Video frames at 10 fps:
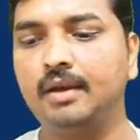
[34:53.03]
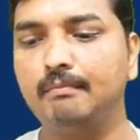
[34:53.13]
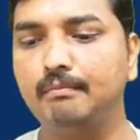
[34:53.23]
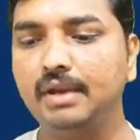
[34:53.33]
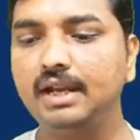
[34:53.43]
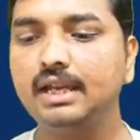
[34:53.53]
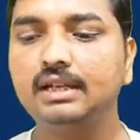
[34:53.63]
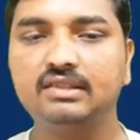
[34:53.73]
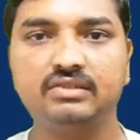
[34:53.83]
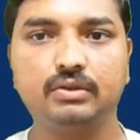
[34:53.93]
Median
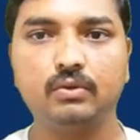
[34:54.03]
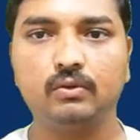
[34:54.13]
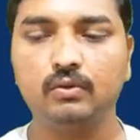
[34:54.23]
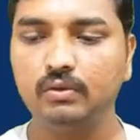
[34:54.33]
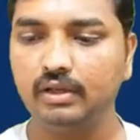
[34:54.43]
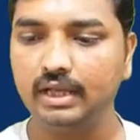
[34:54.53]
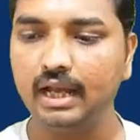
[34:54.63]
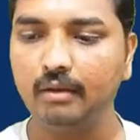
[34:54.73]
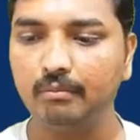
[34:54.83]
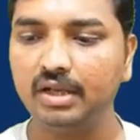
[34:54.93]
is equal to
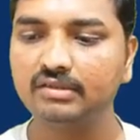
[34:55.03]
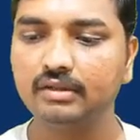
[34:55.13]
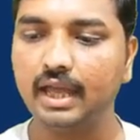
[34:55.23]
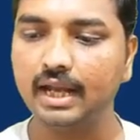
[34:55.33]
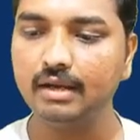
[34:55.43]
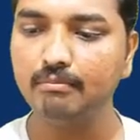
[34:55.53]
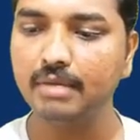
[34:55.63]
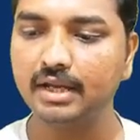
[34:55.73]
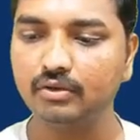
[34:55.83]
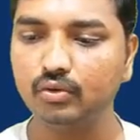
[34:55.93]
L plus n
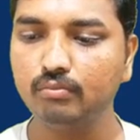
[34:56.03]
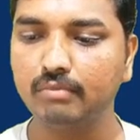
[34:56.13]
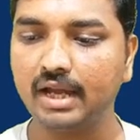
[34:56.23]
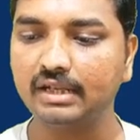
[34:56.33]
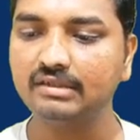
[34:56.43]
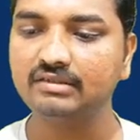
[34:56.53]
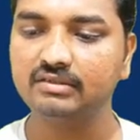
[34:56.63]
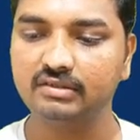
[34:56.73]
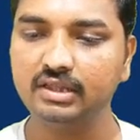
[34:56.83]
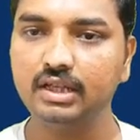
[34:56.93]
by 2 minus
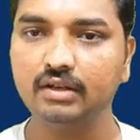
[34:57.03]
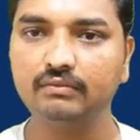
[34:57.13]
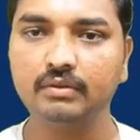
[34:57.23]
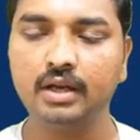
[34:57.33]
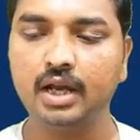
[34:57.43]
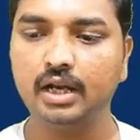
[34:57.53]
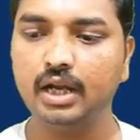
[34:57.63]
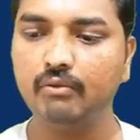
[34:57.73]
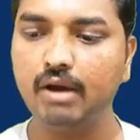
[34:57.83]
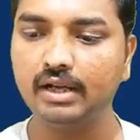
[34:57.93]
CF
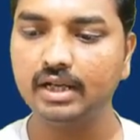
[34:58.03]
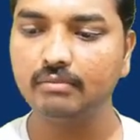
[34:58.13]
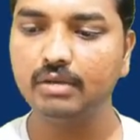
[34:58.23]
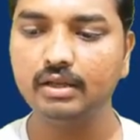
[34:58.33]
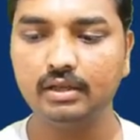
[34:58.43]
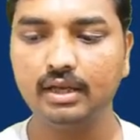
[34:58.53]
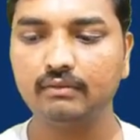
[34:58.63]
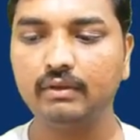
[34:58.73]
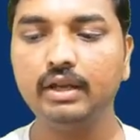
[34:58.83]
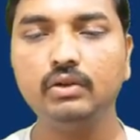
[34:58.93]
divided by F
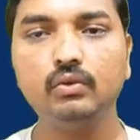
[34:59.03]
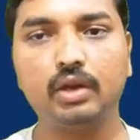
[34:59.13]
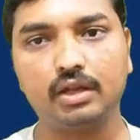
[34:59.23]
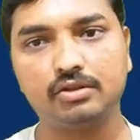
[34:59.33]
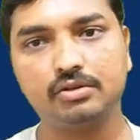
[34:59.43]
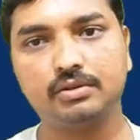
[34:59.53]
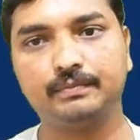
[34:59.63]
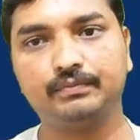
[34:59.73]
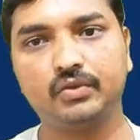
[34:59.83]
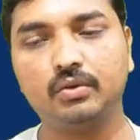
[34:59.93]
into H.
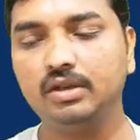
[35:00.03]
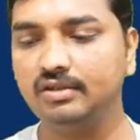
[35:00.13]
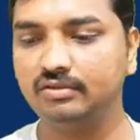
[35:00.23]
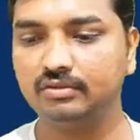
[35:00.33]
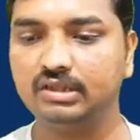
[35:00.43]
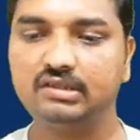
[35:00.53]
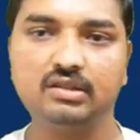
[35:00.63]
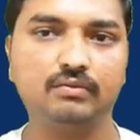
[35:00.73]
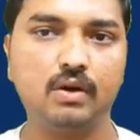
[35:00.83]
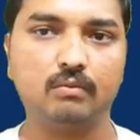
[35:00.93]
Okay, so this is the
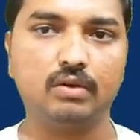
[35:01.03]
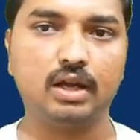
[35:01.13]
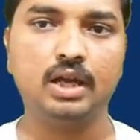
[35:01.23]
formula.